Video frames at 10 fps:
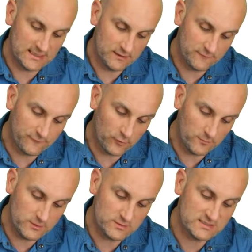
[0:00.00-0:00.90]
In the
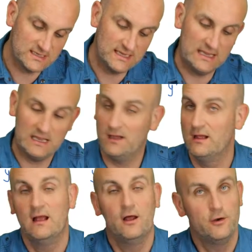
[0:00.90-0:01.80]
form you see here,
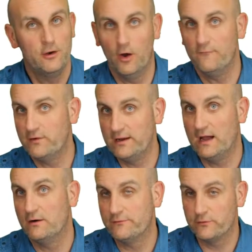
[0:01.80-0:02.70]
not very
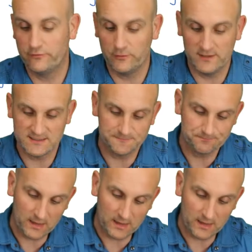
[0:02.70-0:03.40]
helpful to us.